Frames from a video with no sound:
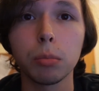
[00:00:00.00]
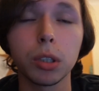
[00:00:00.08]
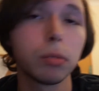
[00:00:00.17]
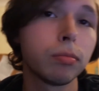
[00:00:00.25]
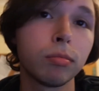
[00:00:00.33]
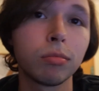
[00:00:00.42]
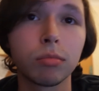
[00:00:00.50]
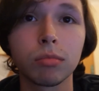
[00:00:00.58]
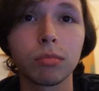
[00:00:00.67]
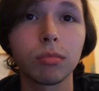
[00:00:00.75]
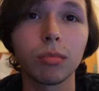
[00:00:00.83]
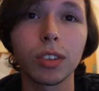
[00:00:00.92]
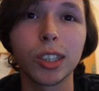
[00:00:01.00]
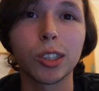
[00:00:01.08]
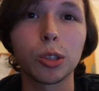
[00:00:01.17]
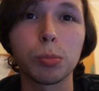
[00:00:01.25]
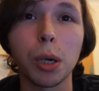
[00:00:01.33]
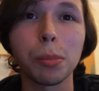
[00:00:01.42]
but this
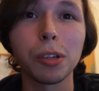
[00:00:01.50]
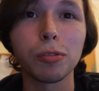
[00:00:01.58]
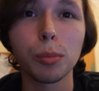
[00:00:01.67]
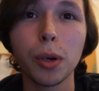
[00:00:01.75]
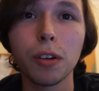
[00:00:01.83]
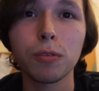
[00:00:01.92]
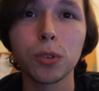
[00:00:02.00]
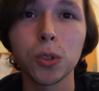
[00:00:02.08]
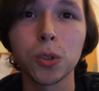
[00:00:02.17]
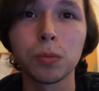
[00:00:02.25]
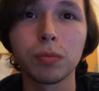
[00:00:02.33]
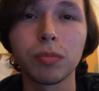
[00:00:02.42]
is my bit for part 4.